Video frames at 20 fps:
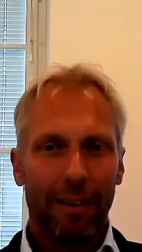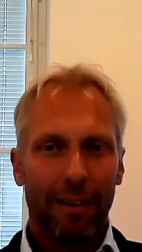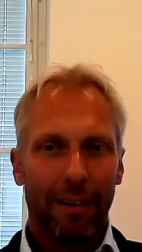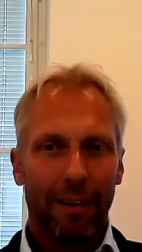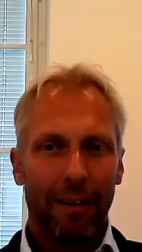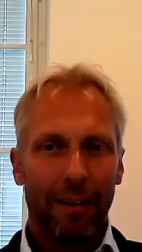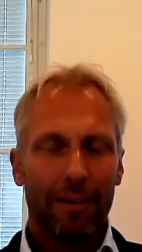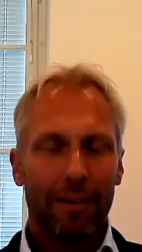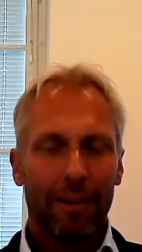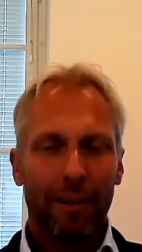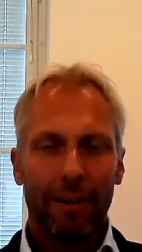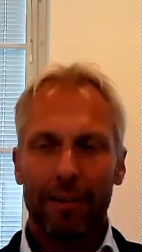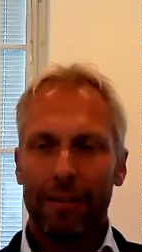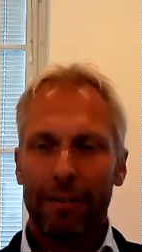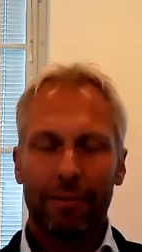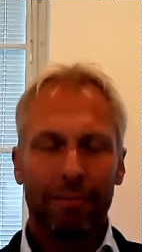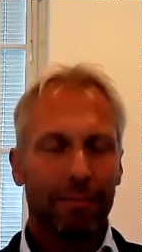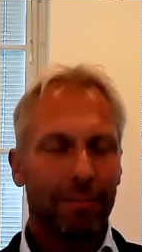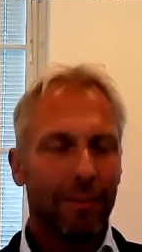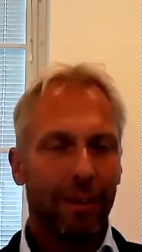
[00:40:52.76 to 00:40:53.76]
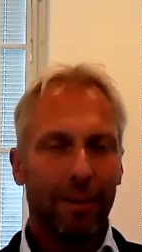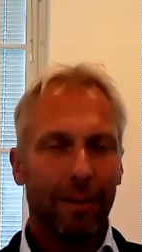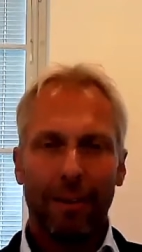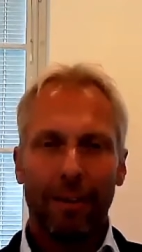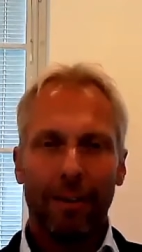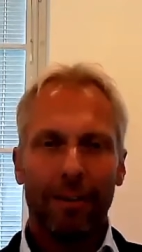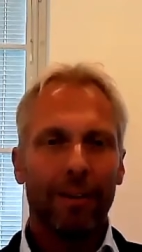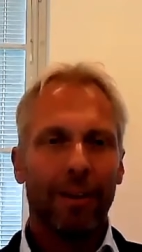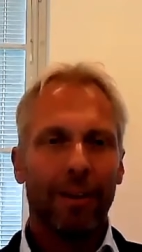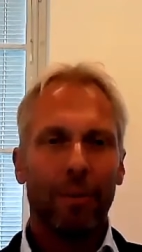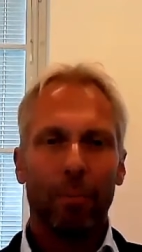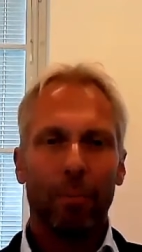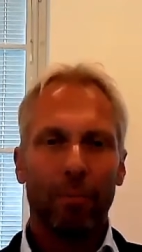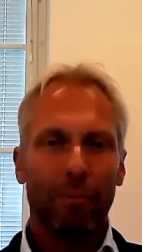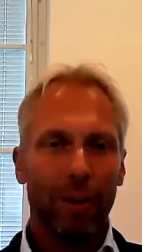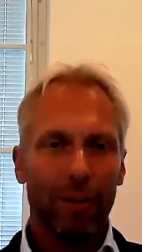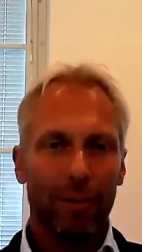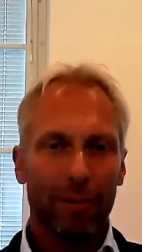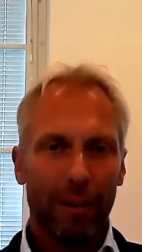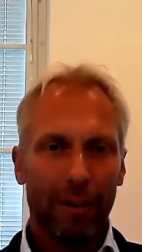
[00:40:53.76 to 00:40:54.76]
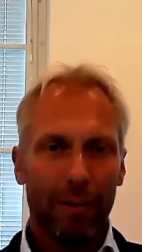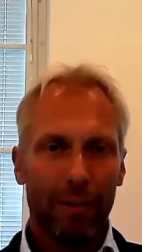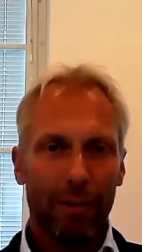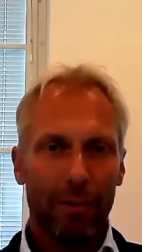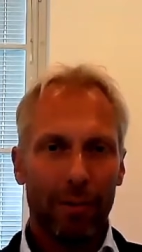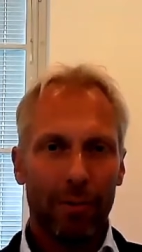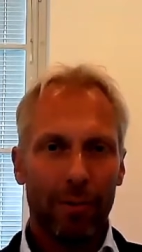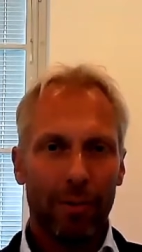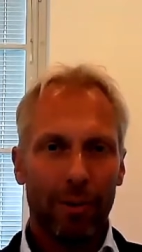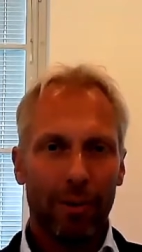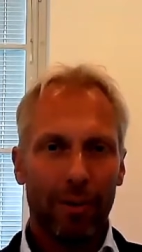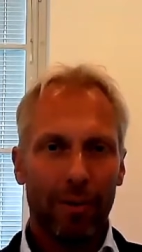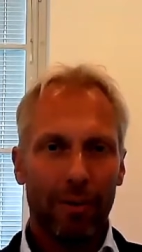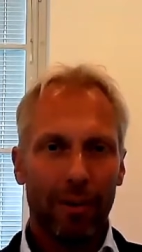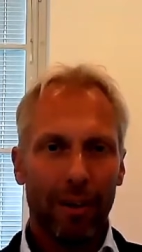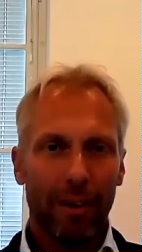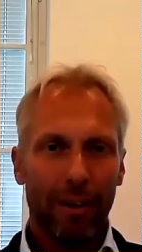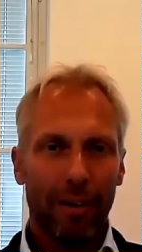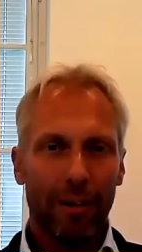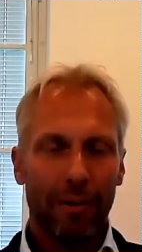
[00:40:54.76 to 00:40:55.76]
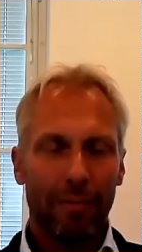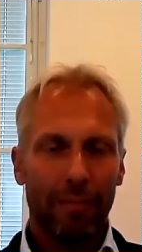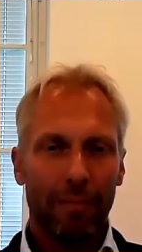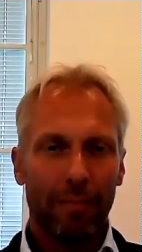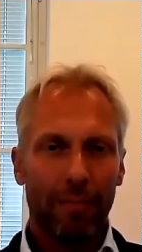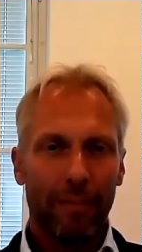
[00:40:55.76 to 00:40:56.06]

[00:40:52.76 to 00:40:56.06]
and it's just the type of risk that you should not take.